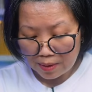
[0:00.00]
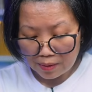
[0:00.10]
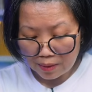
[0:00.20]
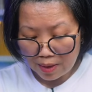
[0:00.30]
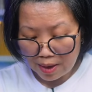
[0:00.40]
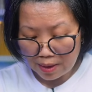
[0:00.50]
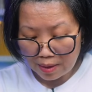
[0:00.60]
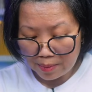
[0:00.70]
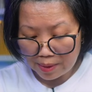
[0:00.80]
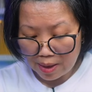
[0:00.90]
So like
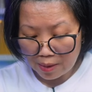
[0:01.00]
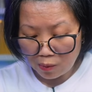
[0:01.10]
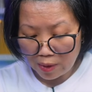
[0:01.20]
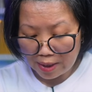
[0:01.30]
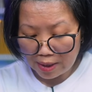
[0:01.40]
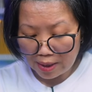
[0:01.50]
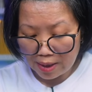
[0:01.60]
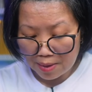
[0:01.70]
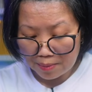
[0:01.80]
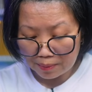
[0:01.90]
I'll be like
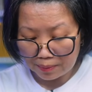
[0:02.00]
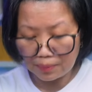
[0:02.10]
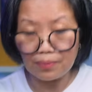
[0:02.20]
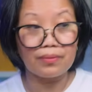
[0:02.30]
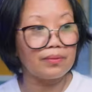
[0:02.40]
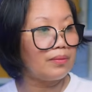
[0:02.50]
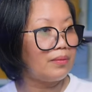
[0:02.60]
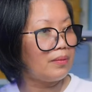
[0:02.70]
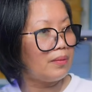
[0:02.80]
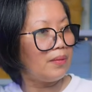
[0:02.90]
waking up,
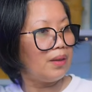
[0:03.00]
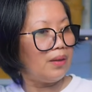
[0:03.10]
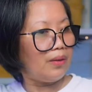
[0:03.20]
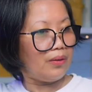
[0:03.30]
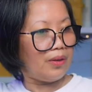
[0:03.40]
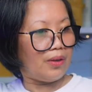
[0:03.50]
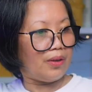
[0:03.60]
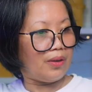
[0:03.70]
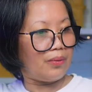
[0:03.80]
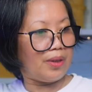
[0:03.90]
you
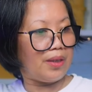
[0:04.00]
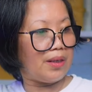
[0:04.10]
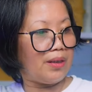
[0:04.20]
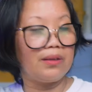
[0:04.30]
know, with the